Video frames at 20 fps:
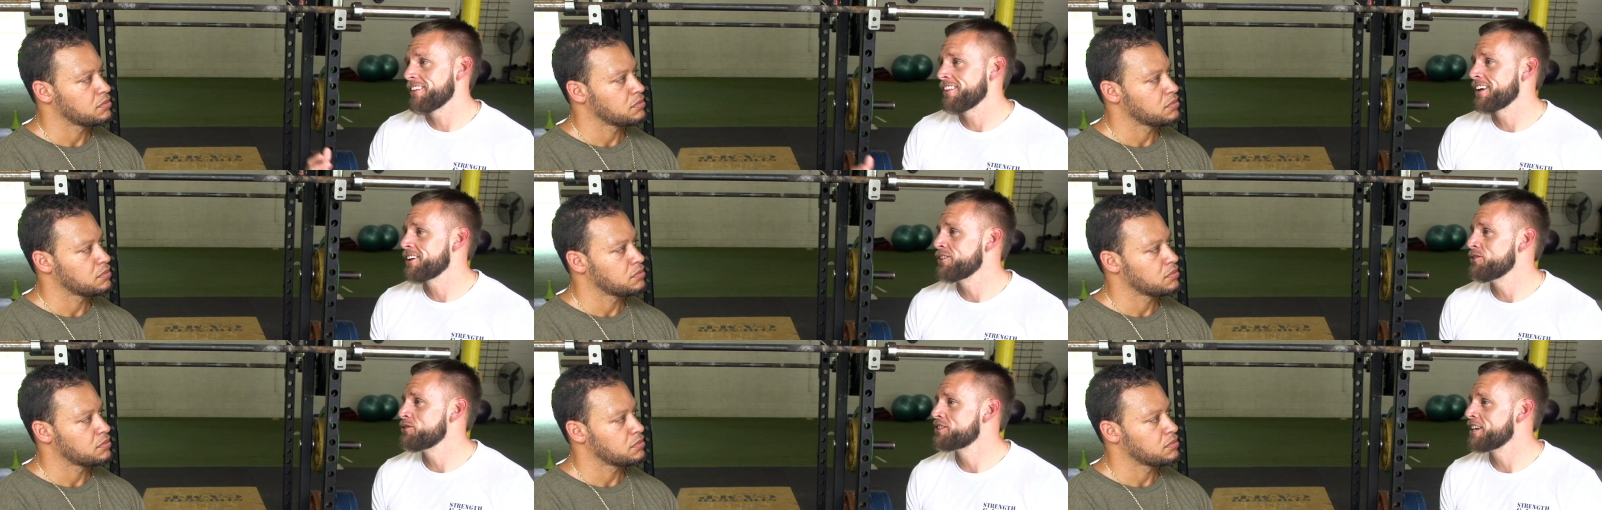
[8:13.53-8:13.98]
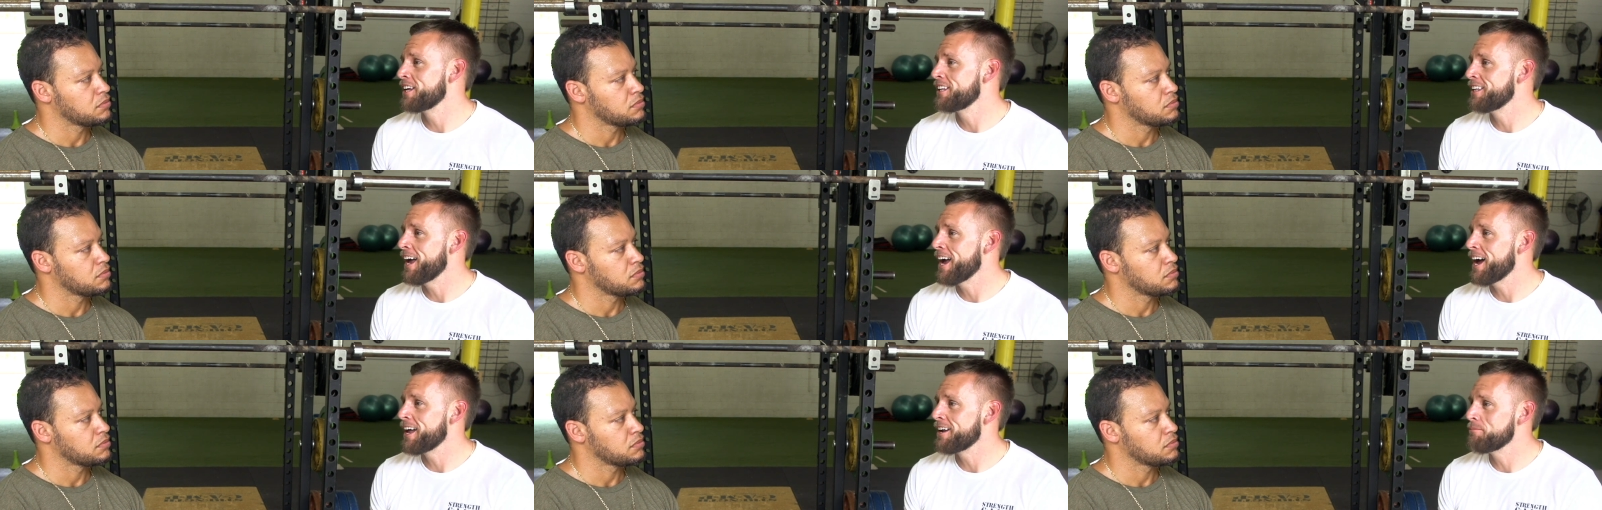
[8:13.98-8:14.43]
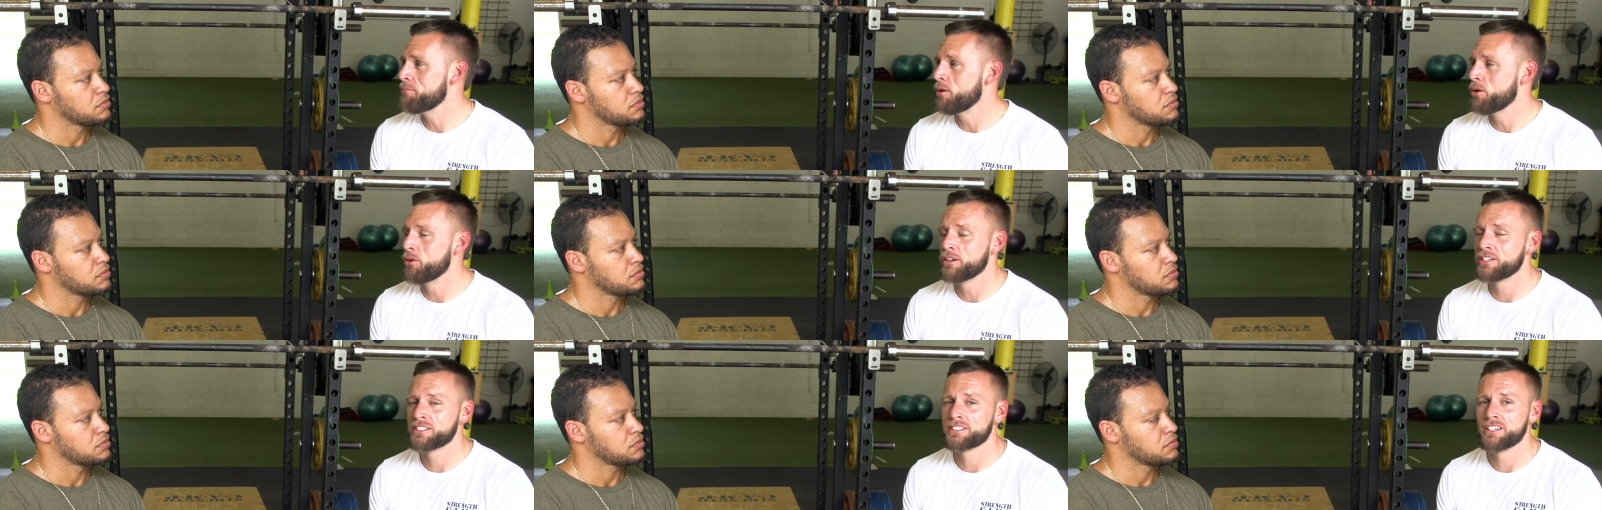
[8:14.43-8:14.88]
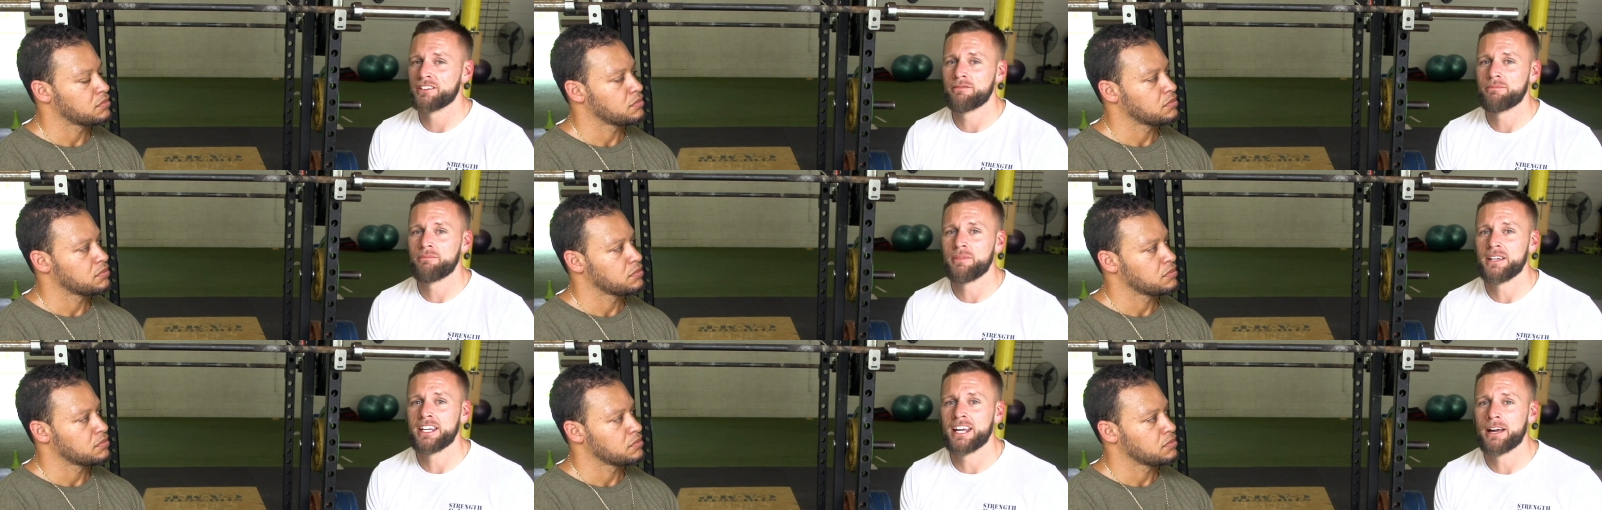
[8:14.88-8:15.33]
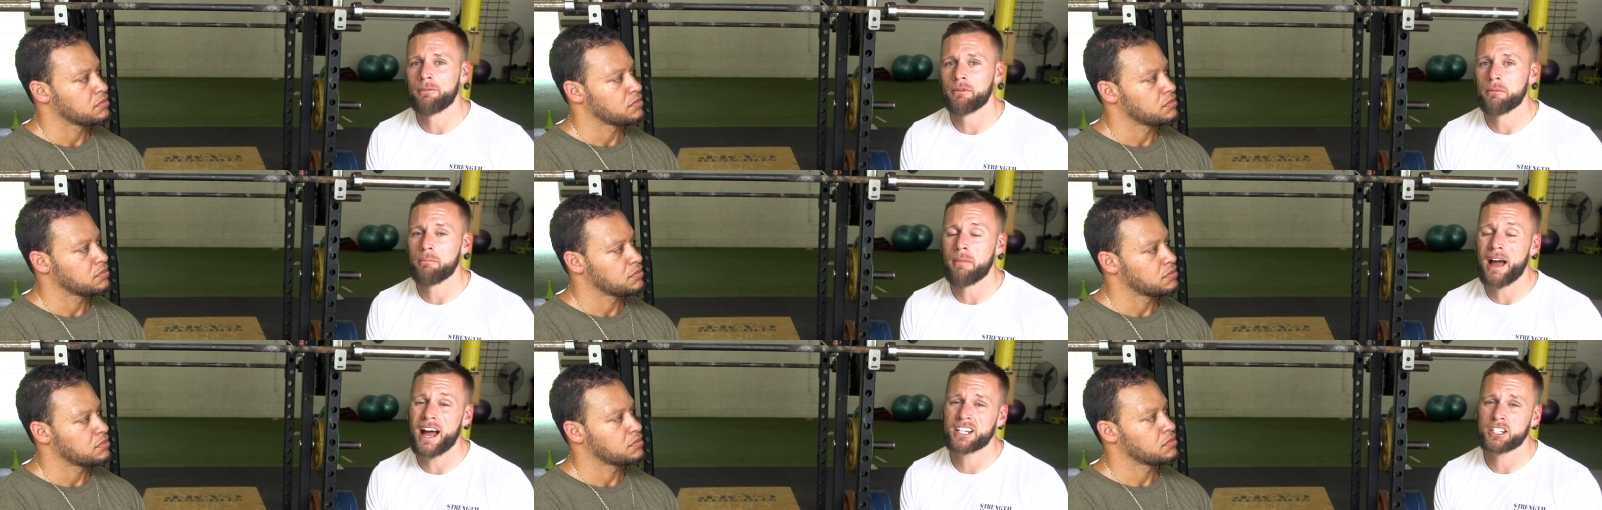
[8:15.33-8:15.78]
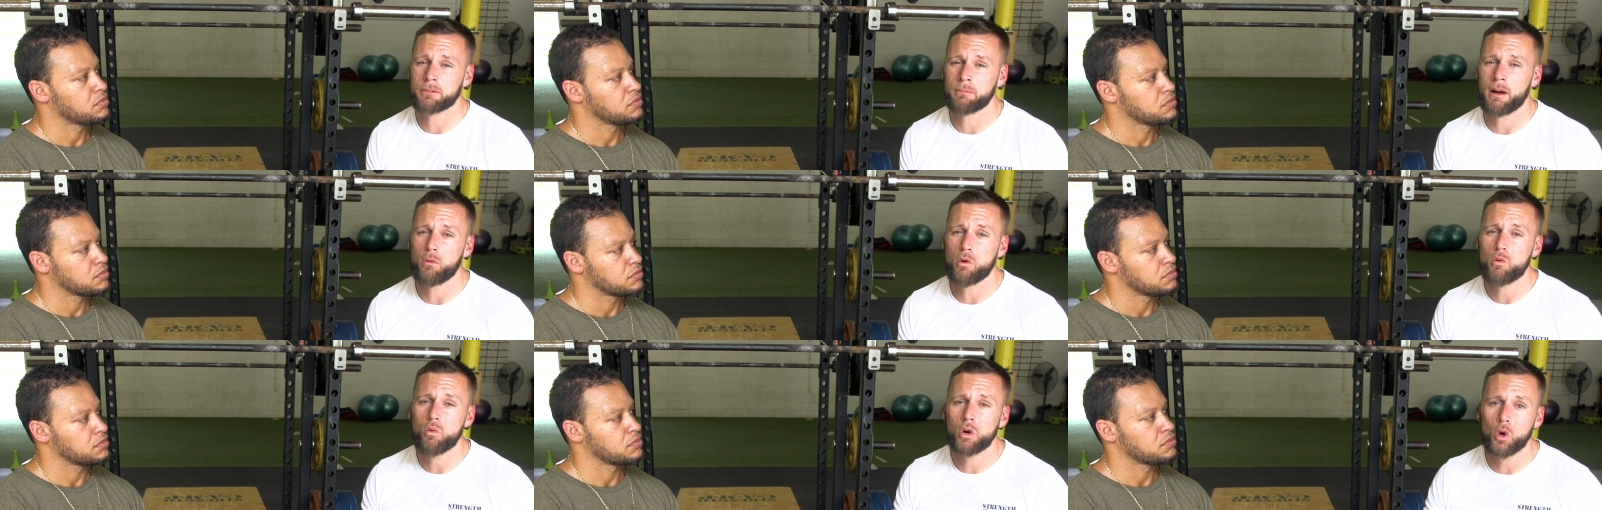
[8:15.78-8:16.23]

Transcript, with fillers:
Speaker 1: like you said, the added bonus of being able to mastermind.